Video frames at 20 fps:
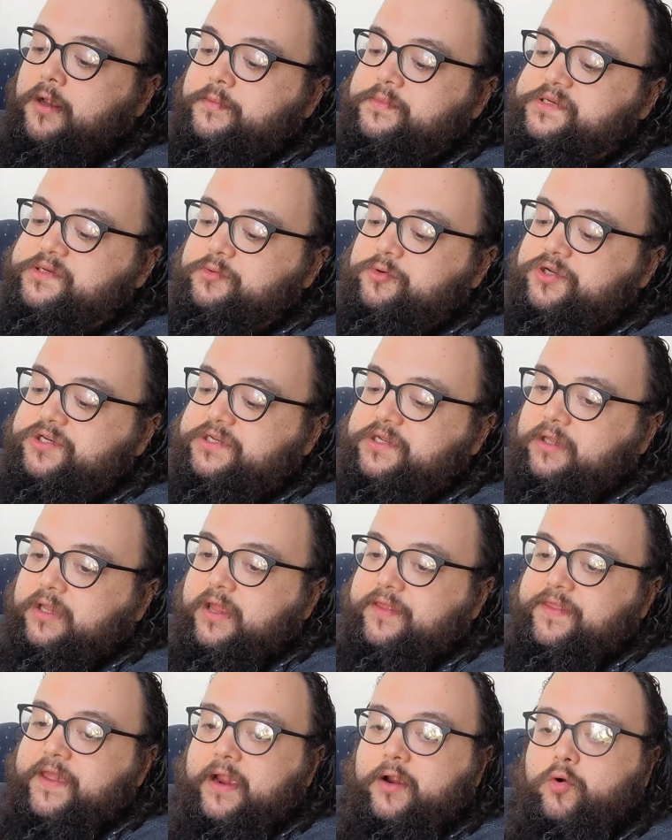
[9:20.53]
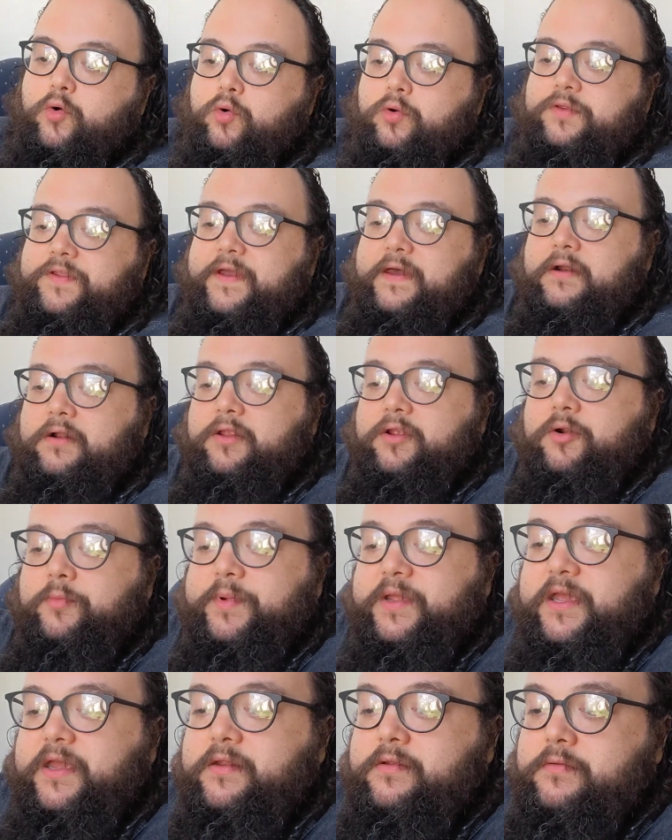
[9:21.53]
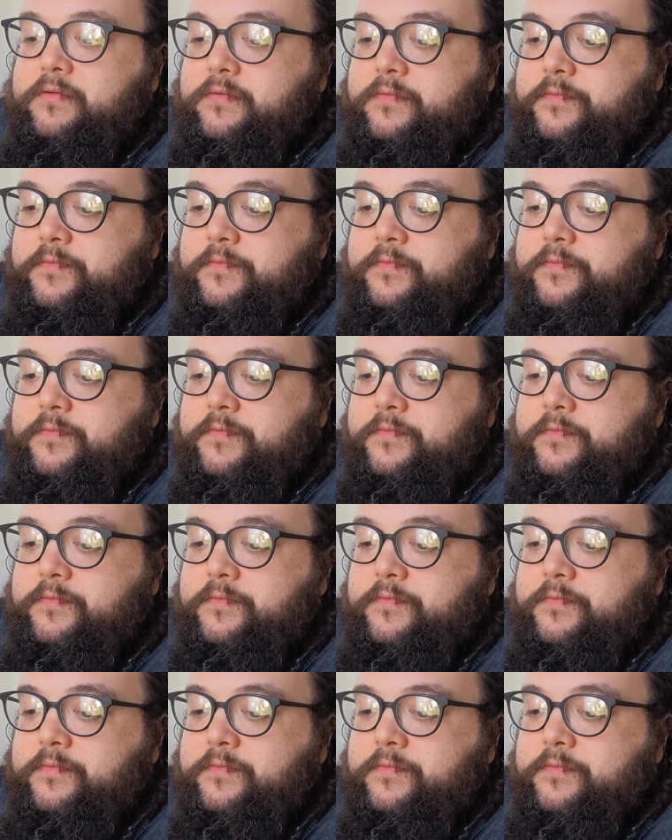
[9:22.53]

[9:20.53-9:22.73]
So we're just going to let that cool down a little bit.